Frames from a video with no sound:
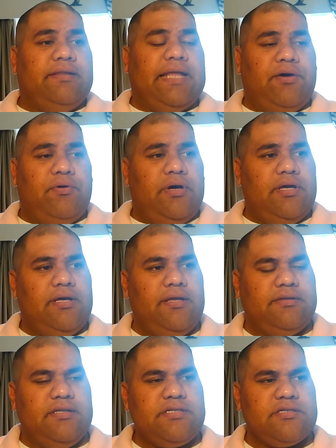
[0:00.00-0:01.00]
Now,
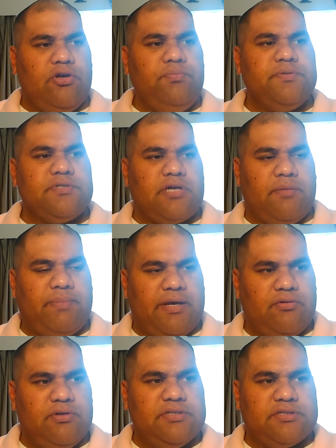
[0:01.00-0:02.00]
this open side
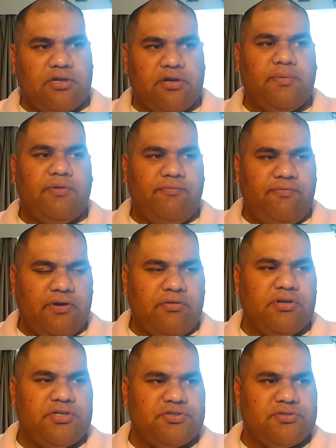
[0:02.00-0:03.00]
battle is going to be
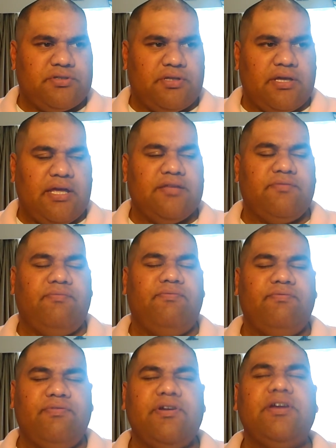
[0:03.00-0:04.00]
very interesting. It's
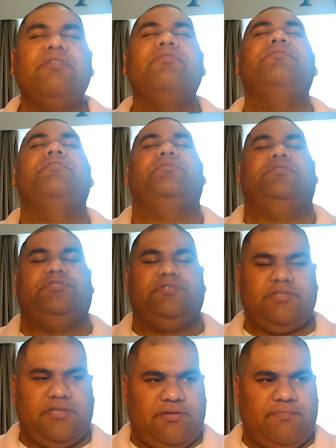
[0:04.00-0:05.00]
very, very
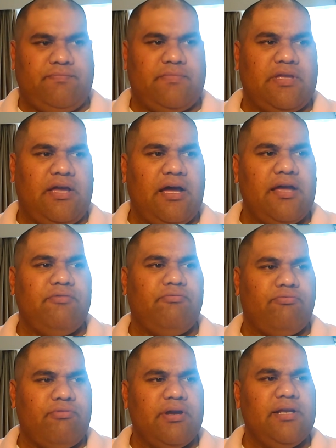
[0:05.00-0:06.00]
interesting. I
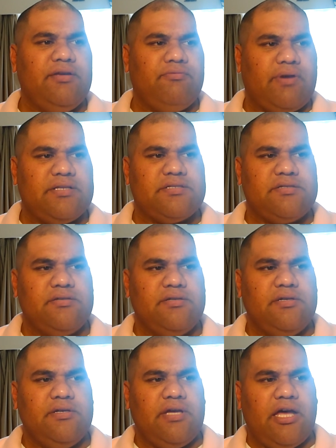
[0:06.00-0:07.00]
really rate
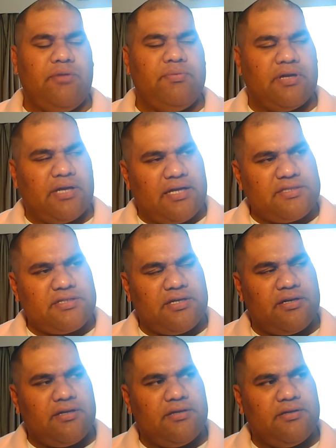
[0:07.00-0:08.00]
Albert
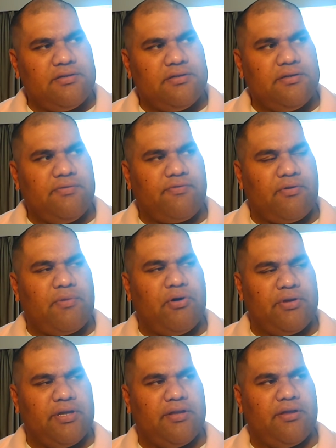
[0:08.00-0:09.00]
Ngata from
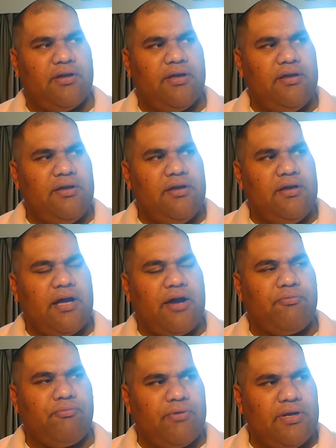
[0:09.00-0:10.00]
Aorere. I
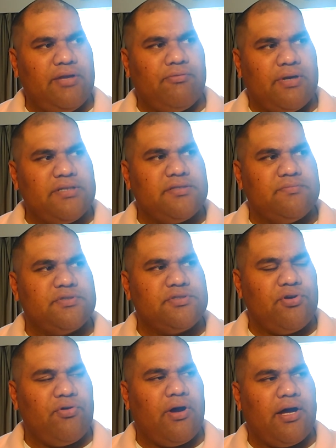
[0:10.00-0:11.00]
really rate him
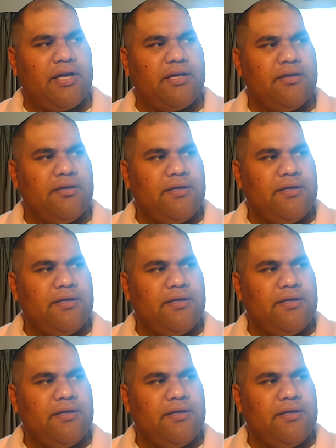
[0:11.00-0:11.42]
so high.